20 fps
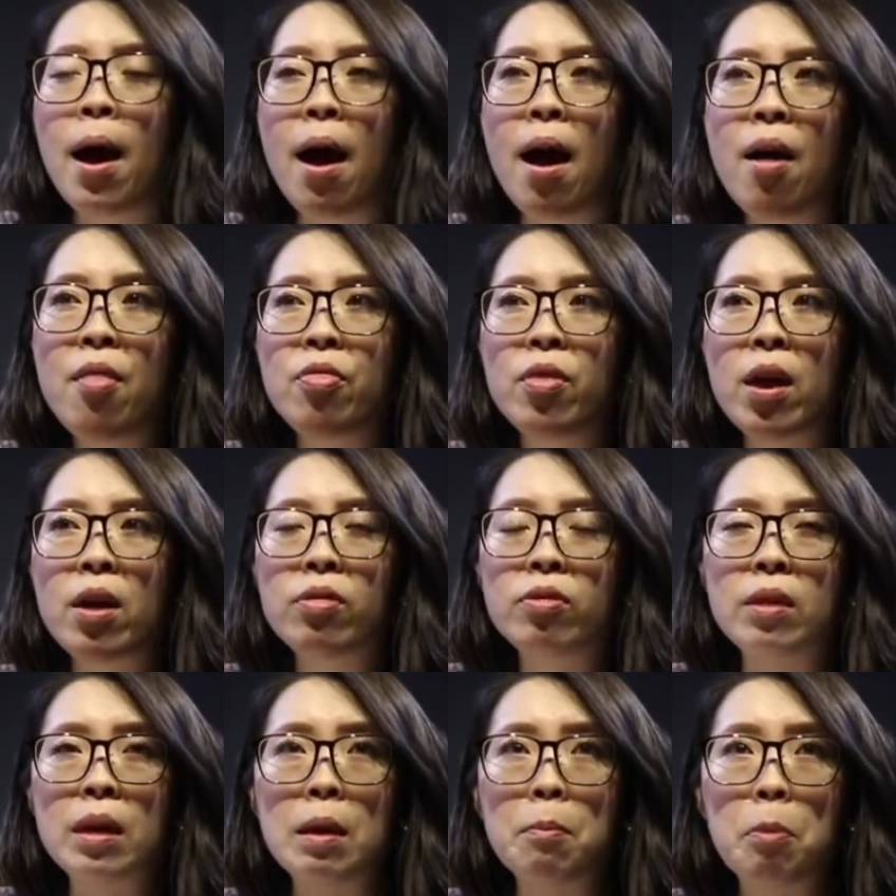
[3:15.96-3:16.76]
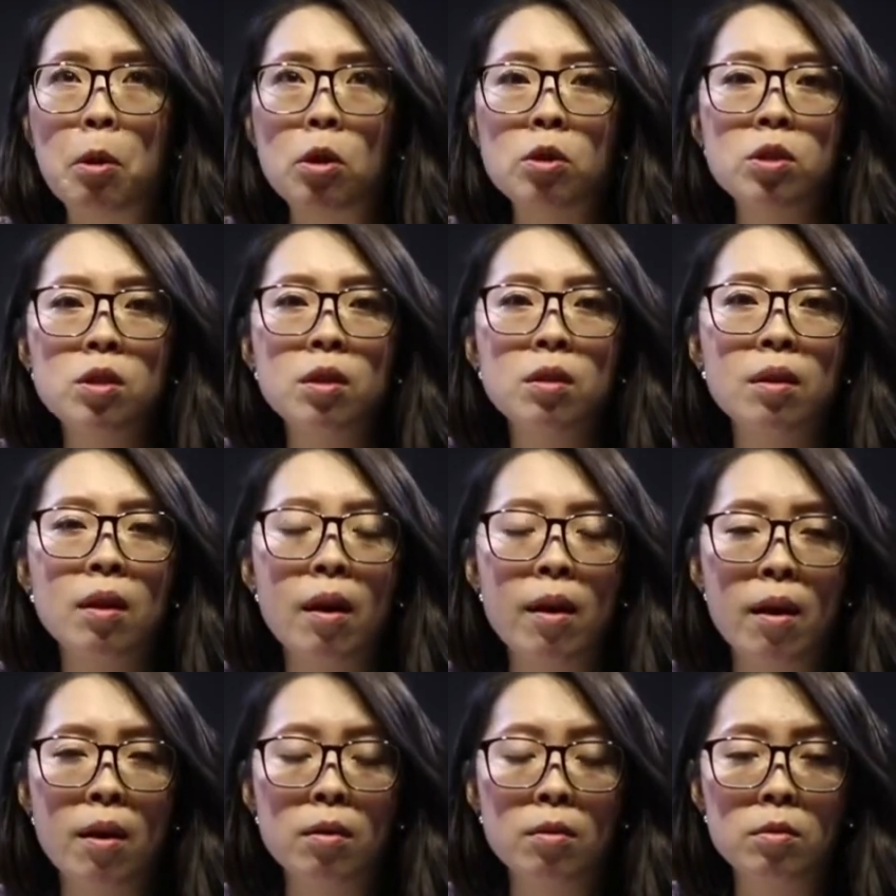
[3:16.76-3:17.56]
and then the person
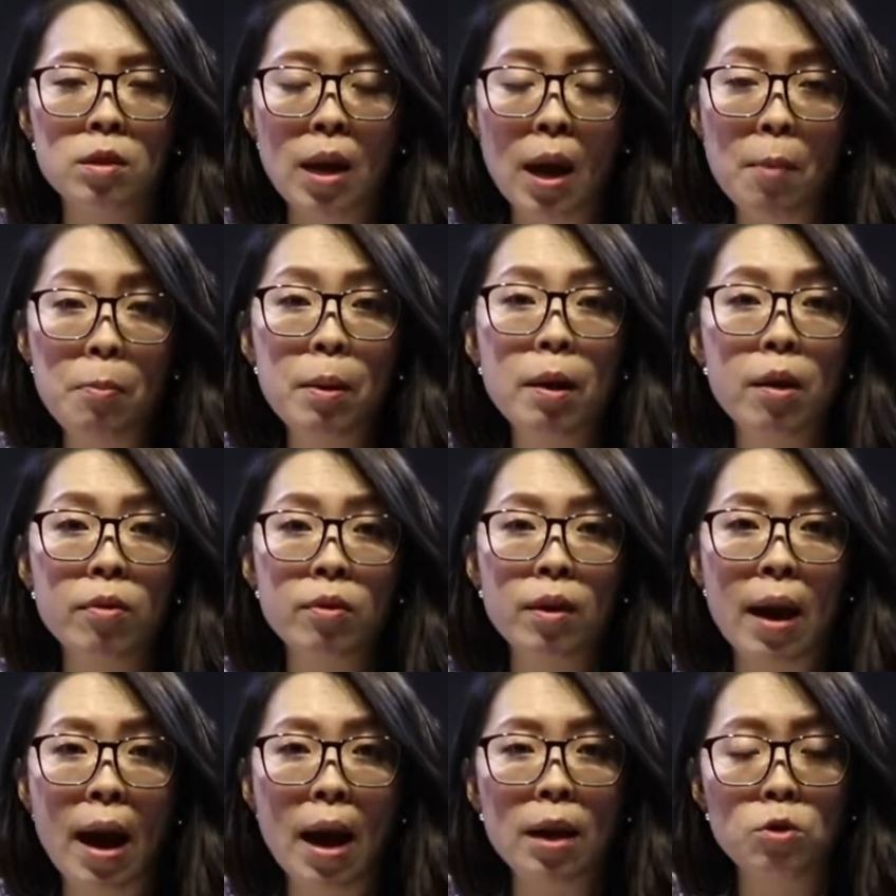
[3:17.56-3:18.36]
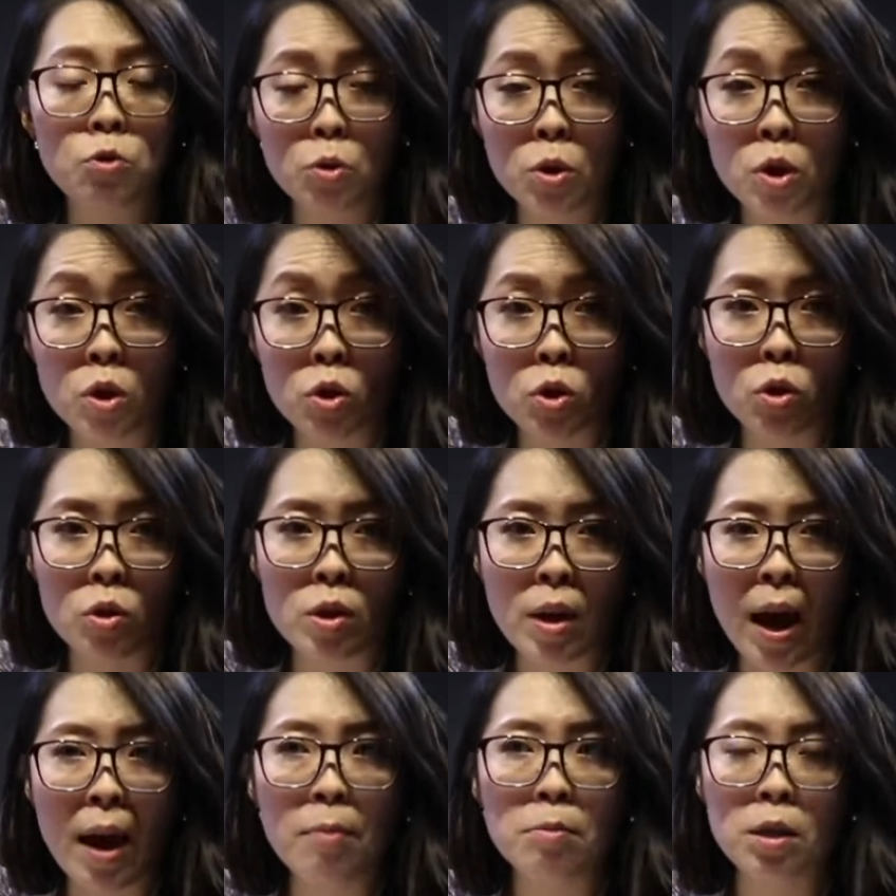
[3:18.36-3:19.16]
typing on the cash register
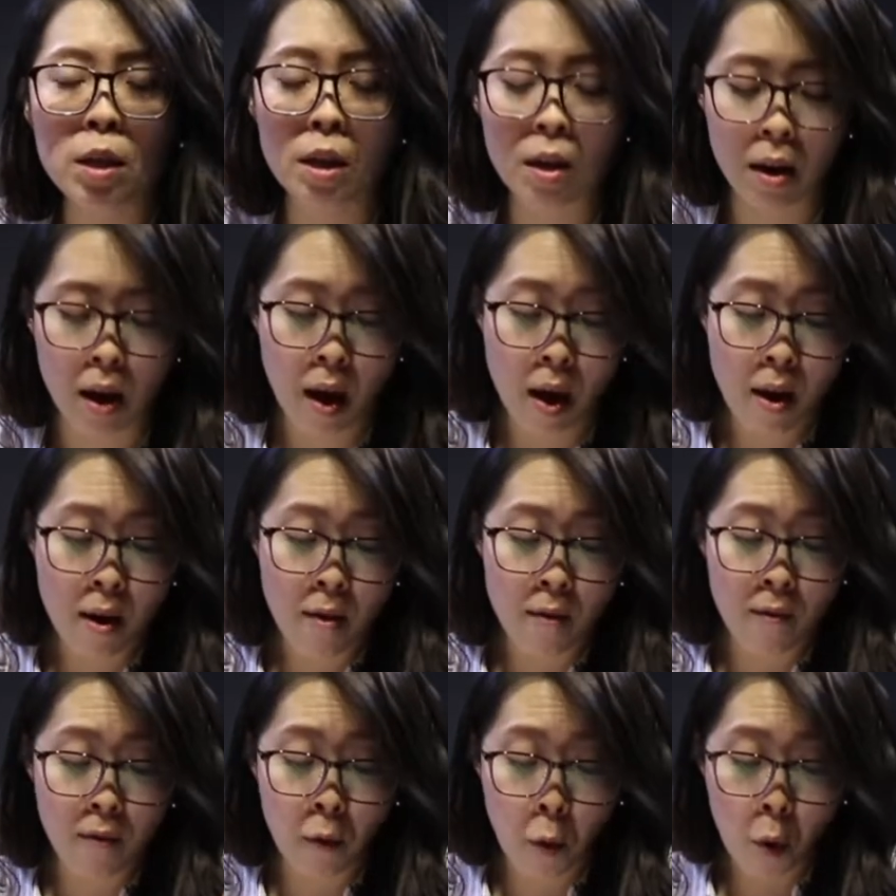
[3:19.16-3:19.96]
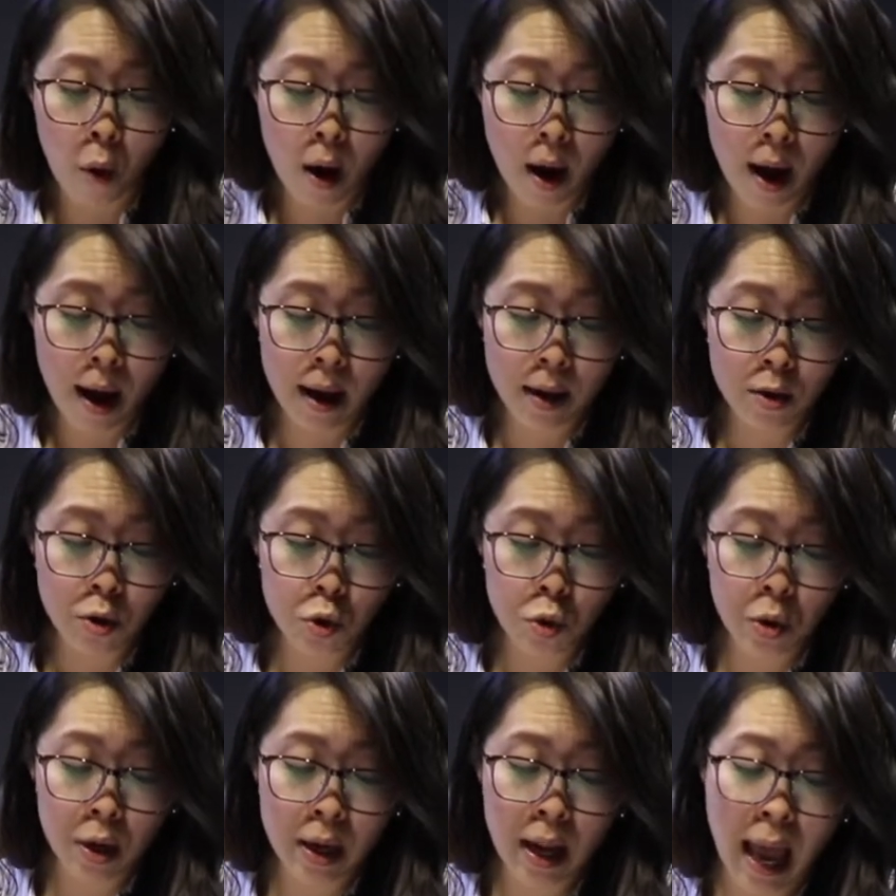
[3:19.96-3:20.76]
typed in
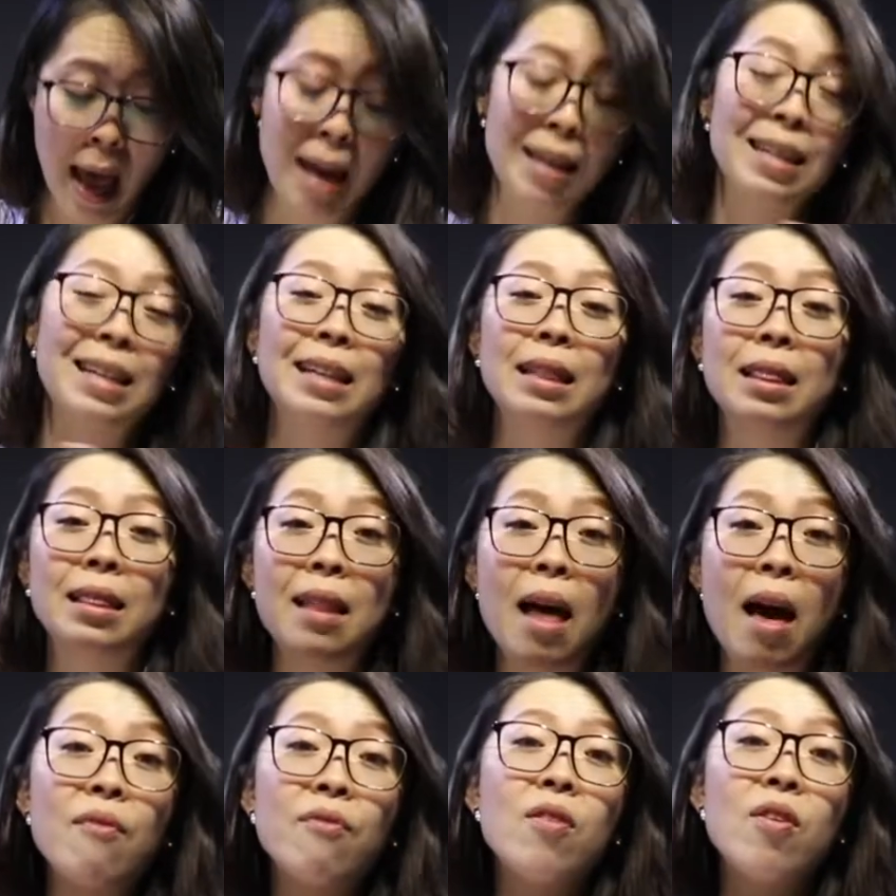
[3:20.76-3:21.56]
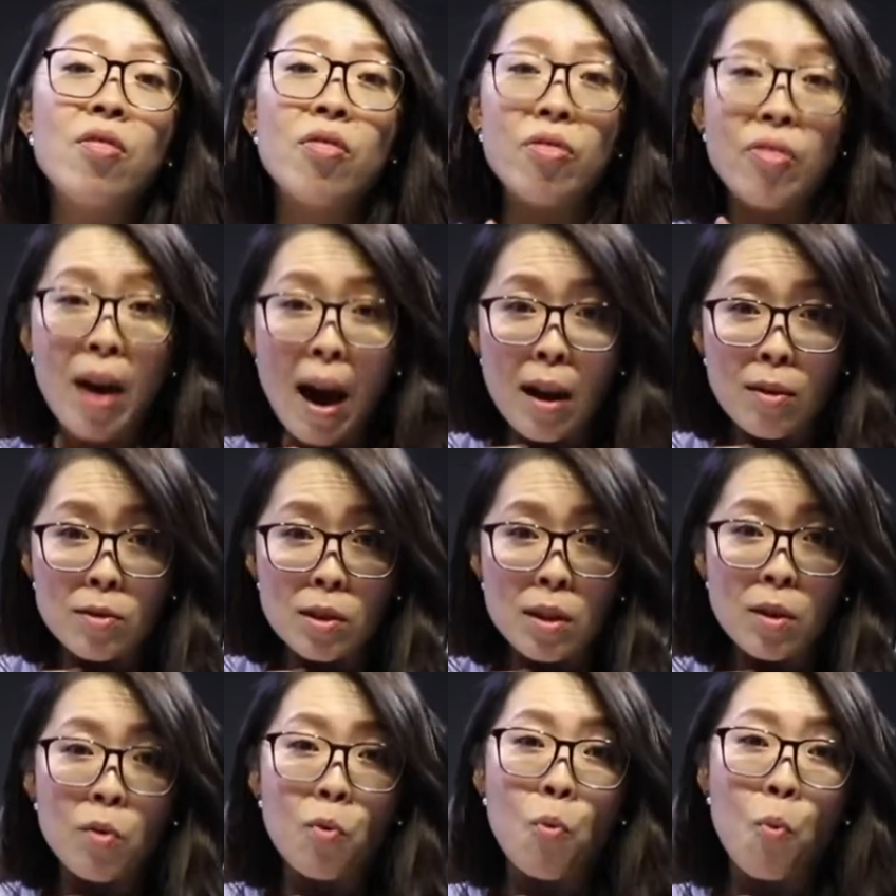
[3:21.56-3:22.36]

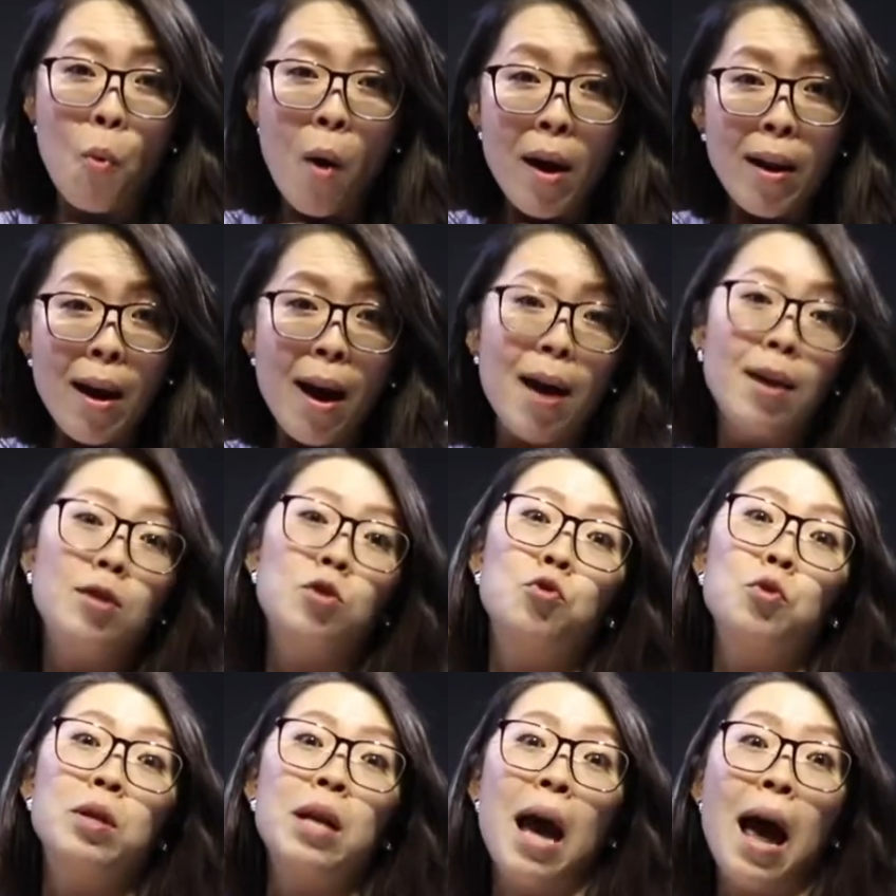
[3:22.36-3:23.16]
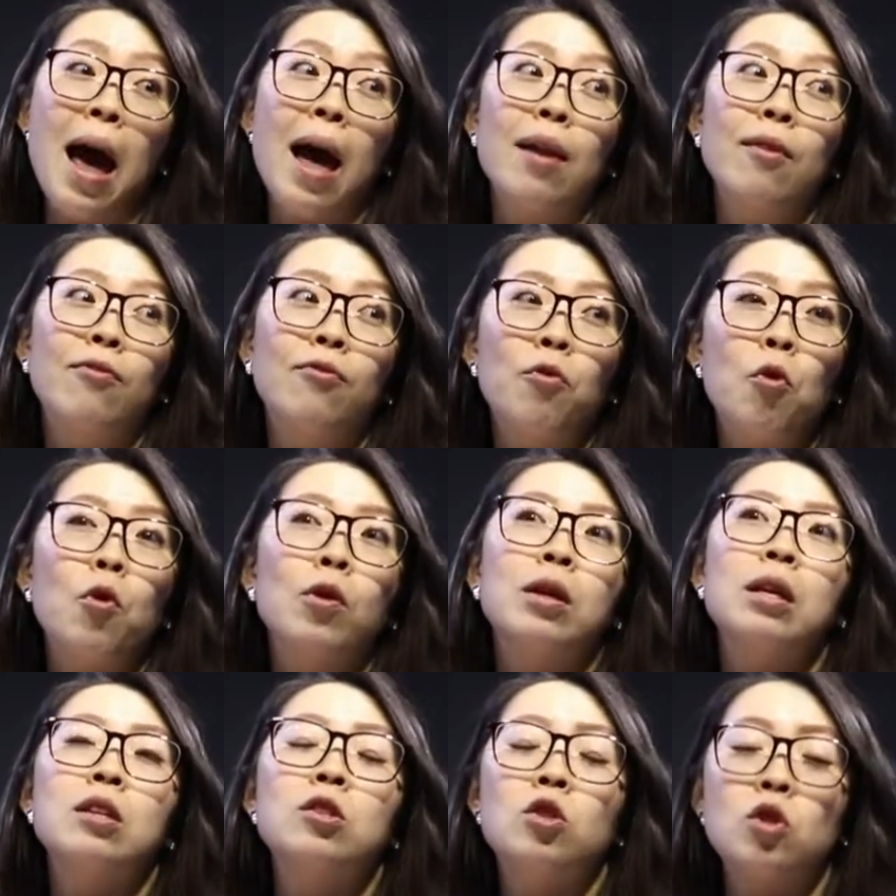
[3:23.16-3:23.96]

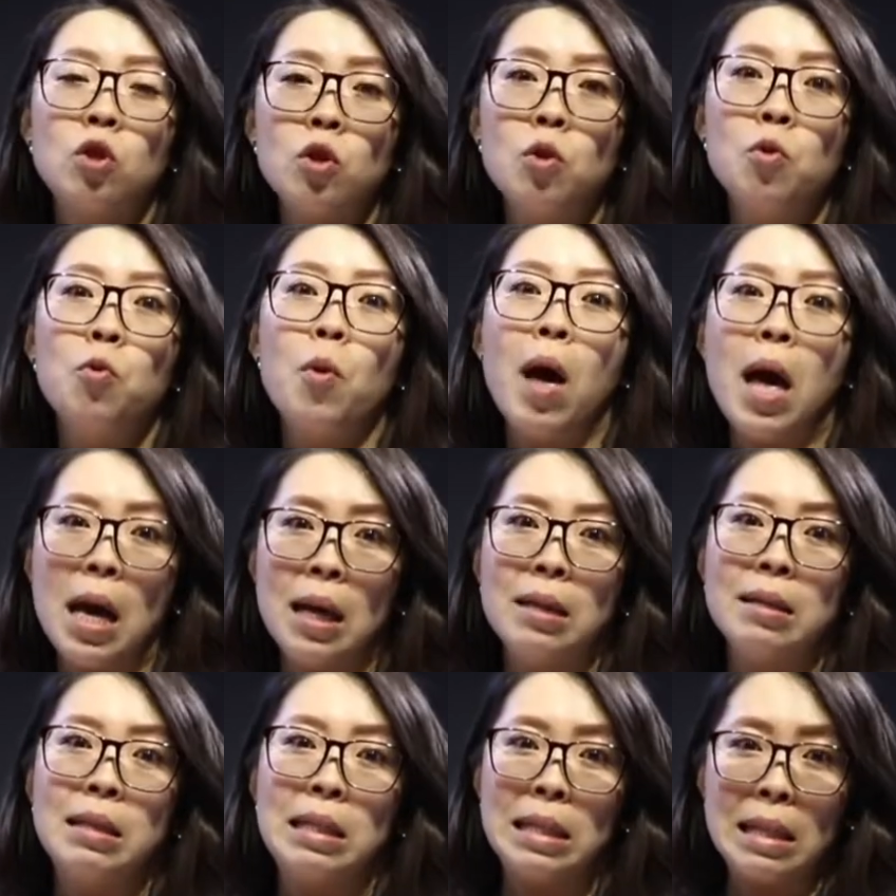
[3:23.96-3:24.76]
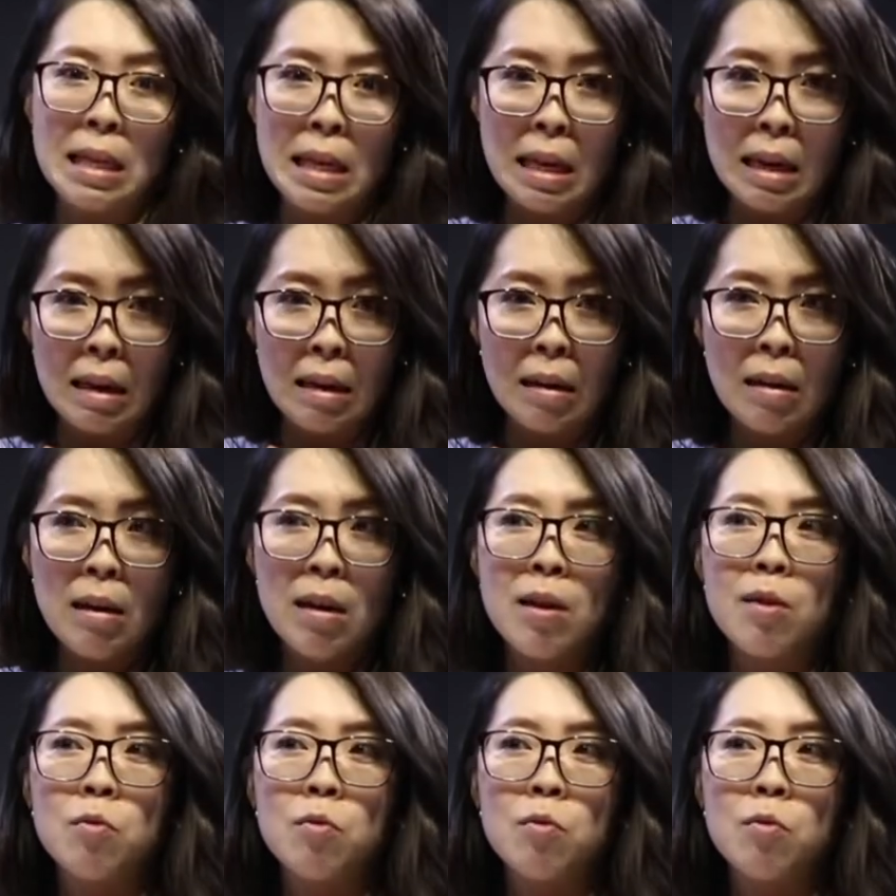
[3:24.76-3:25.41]
411,142 NT,